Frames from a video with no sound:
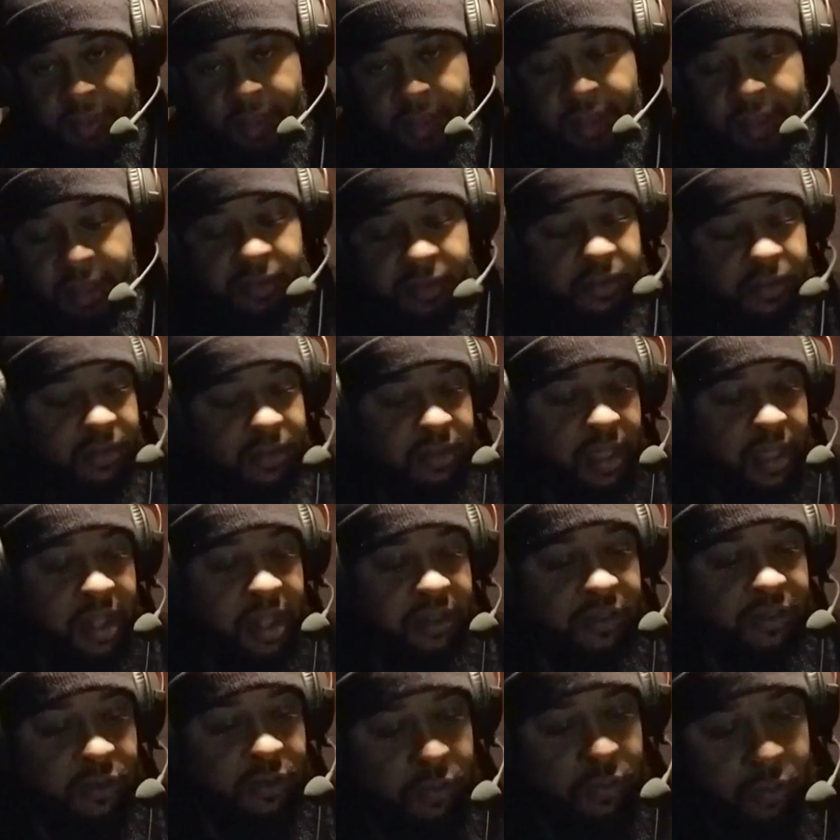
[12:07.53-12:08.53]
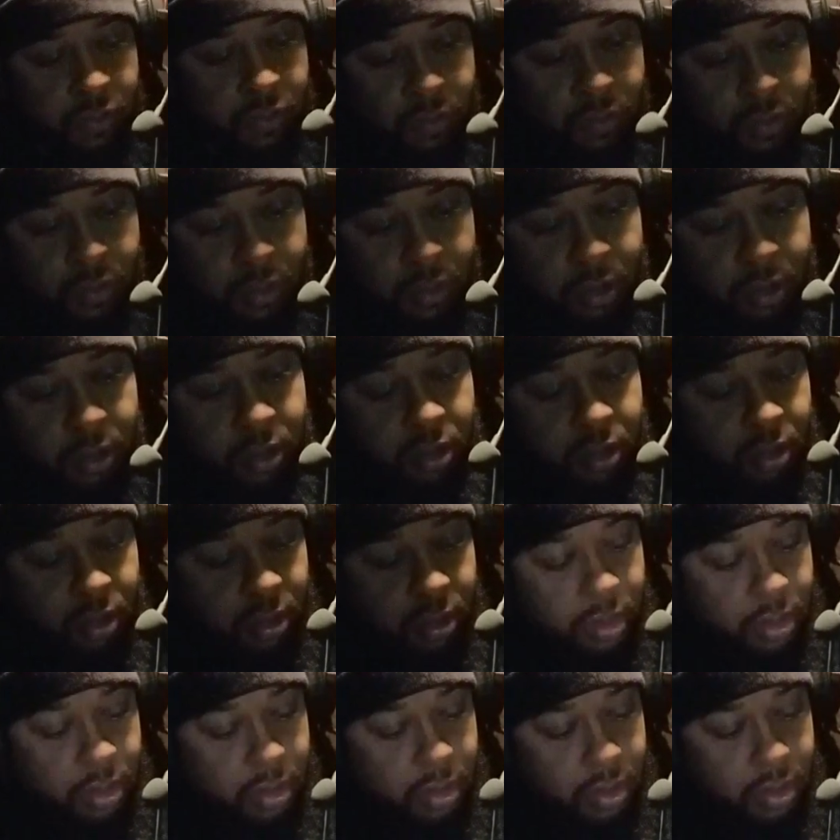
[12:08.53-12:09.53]
He's attached to
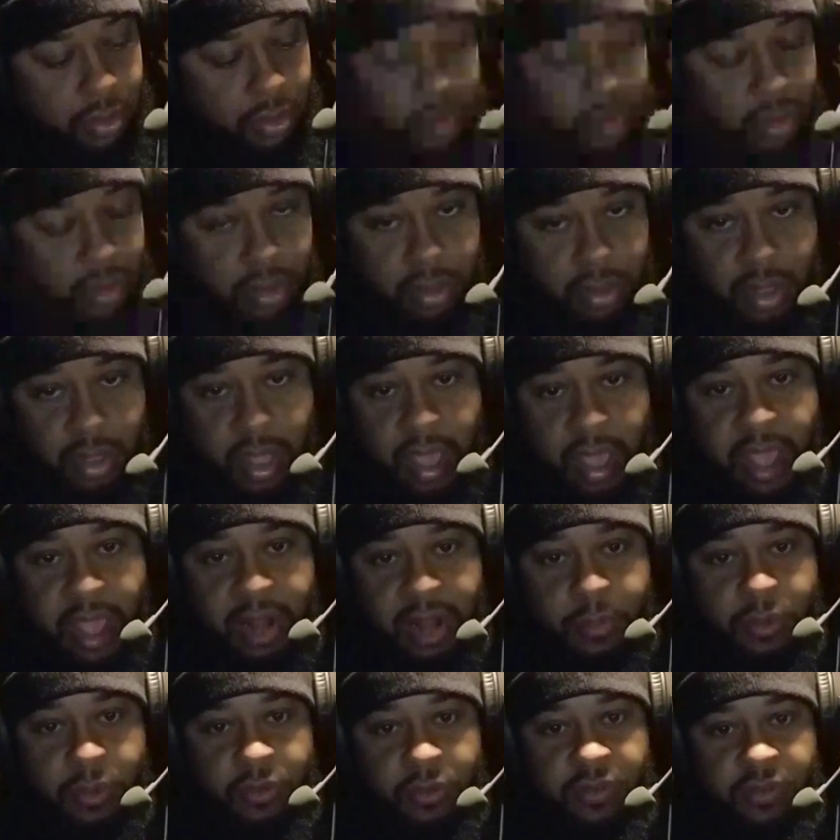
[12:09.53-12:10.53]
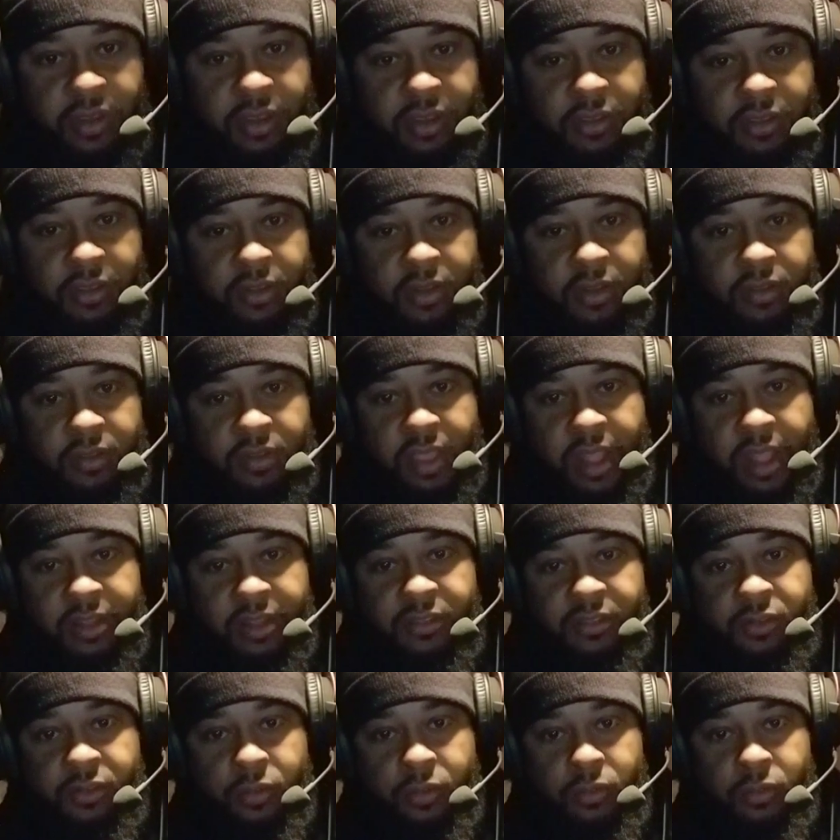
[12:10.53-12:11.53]
the animals. He's
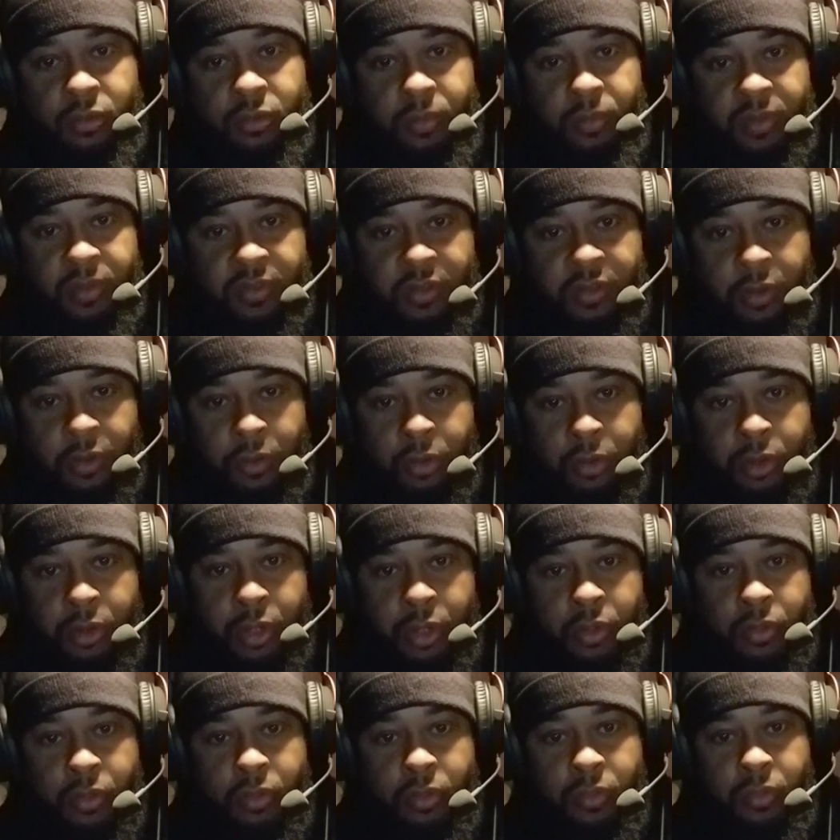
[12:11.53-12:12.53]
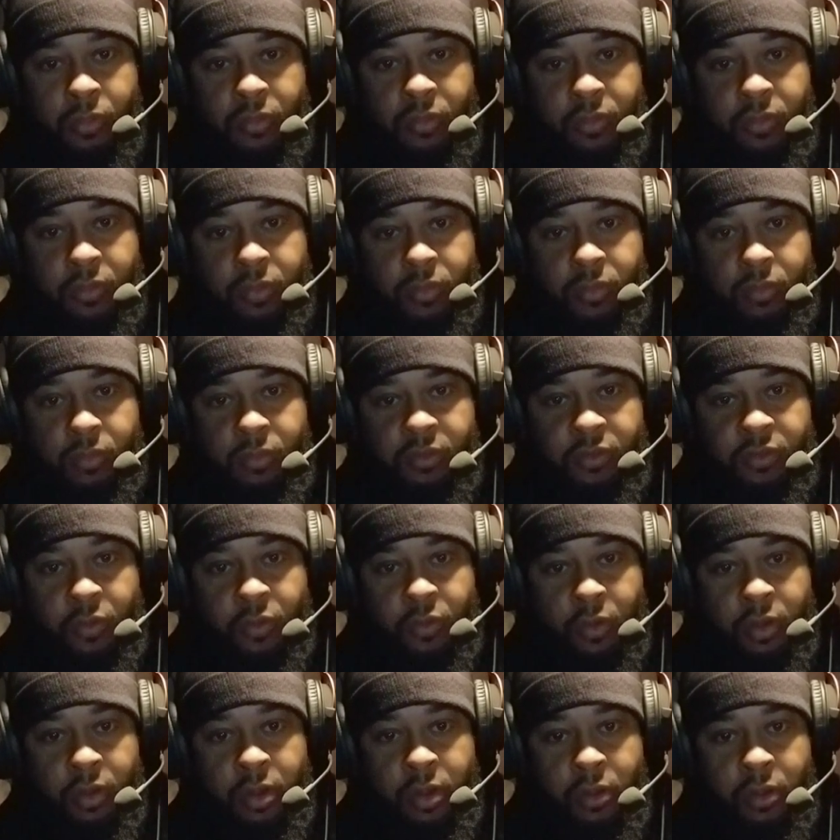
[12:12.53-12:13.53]
attached to the material. What's
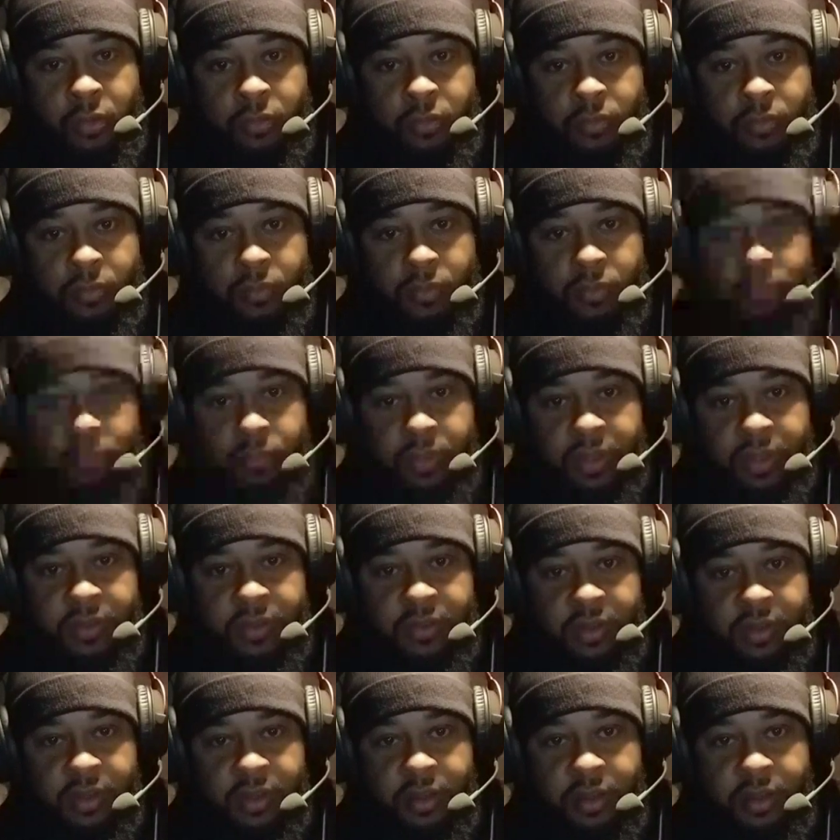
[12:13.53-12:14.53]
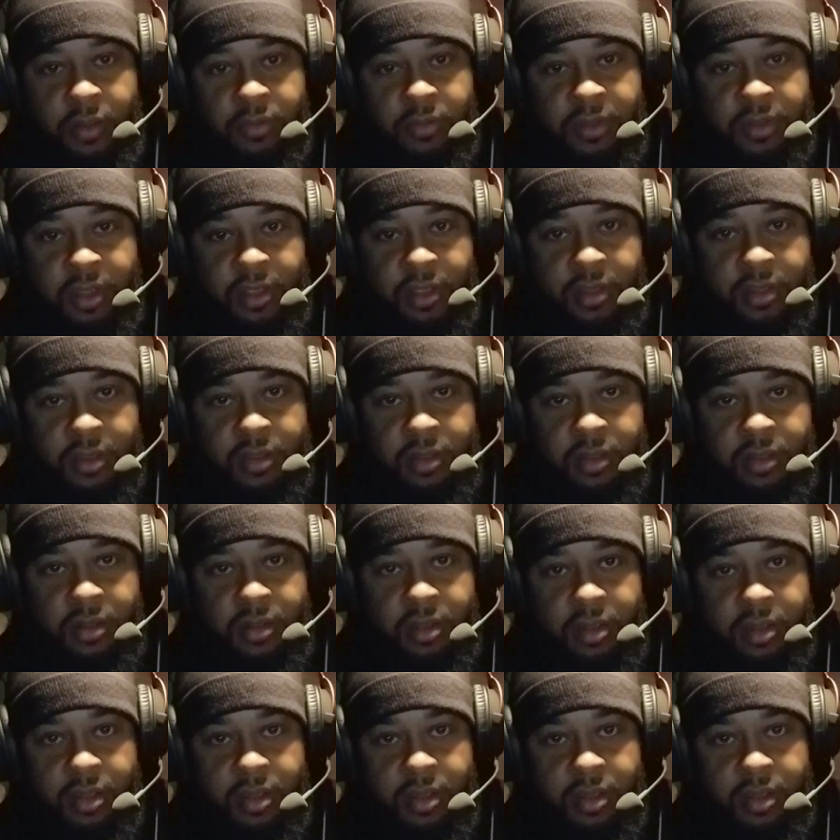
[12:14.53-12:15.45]
going on, BG? Everything good?